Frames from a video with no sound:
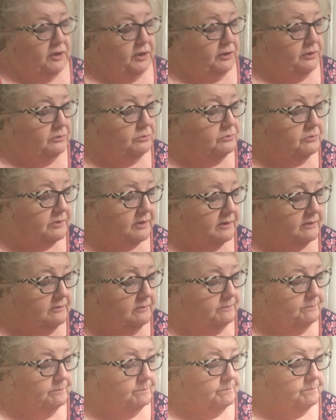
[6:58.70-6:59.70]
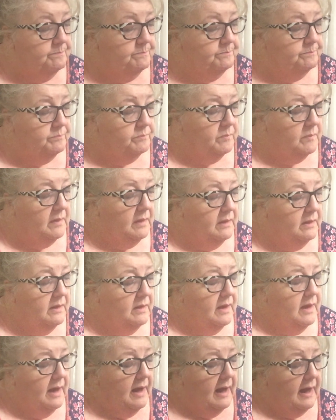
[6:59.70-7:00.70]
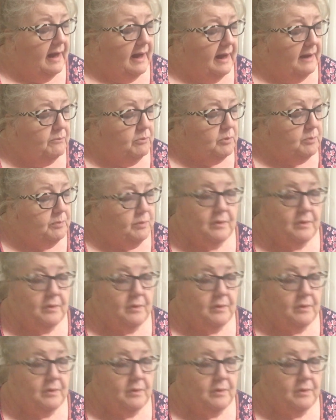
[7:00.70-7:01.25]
of Houston. I will